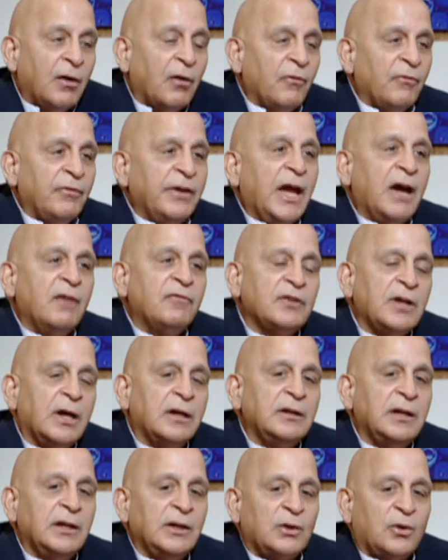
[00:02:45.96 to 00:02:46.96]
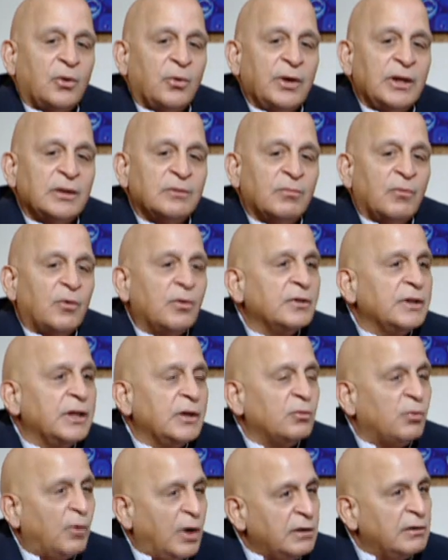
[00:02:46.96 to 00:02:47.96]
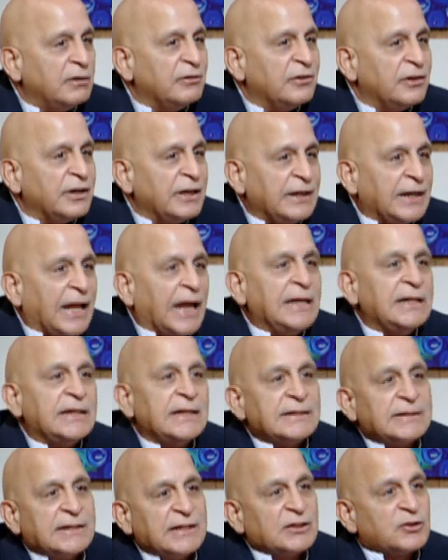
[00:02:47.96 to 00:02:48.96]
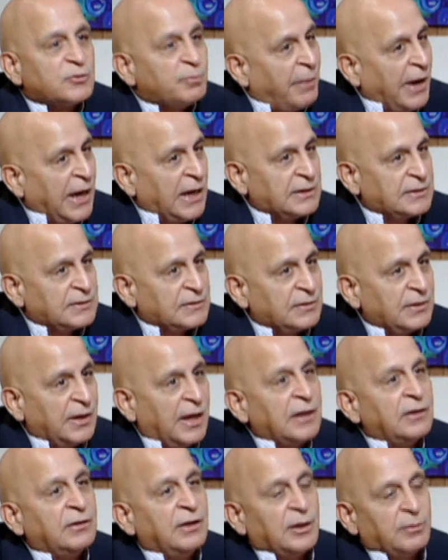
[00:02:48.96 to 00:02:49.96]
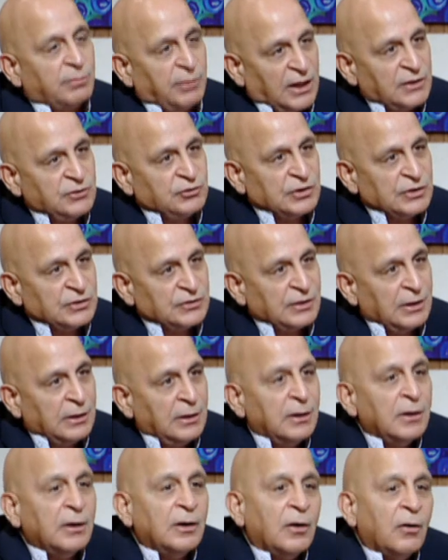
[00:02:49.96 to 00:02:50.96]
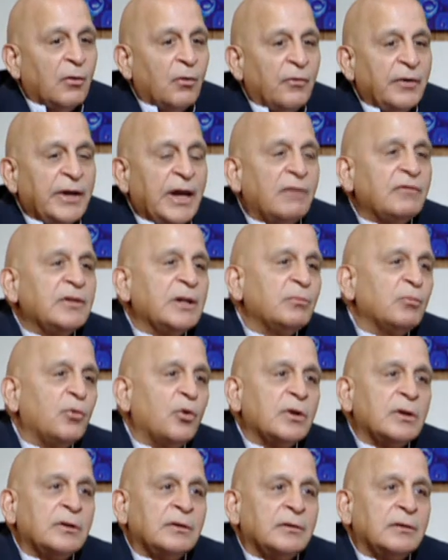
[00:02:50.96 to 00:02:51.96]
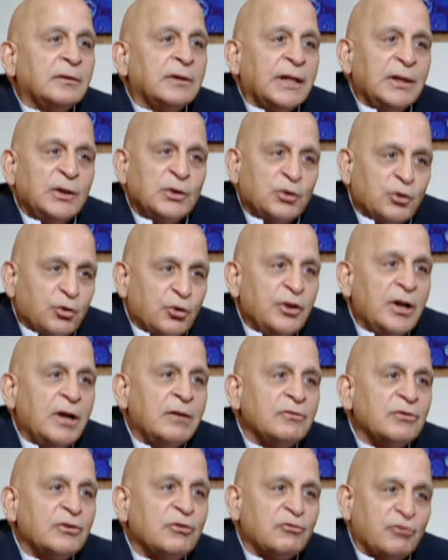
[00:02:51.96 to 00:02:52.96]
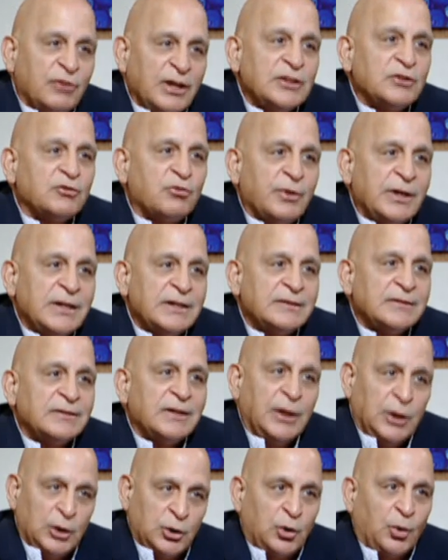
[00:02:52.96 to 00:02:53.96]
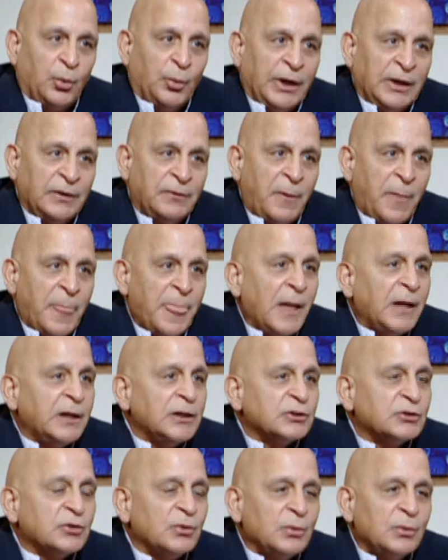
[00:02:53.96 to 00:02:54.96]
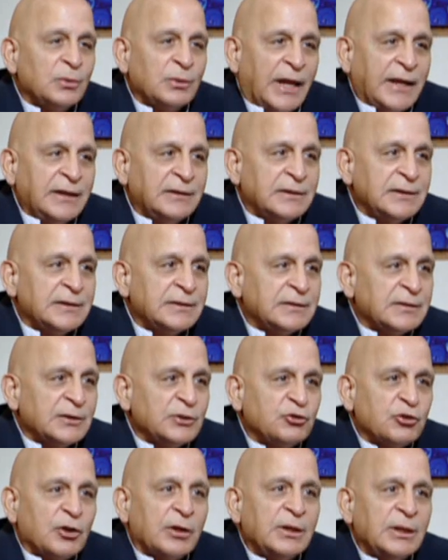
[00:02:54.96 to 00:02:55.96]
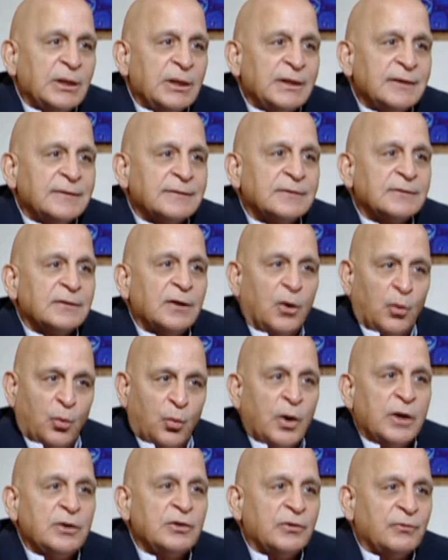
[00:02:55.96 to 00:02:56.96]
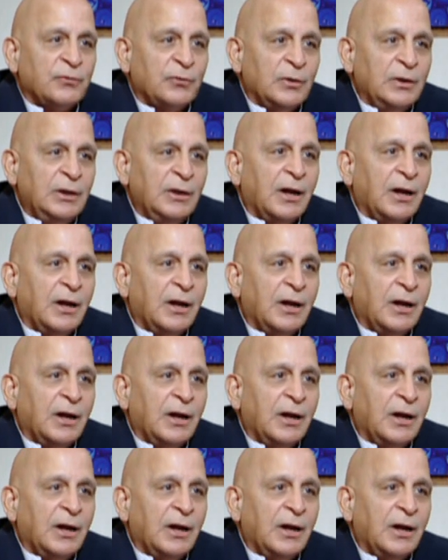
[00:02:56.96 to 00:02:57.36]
We have done in Kuwait more than 196 banks and their branches. We have done more than 300 restaurants in Kuwait. So, like this, the journey is wonderful,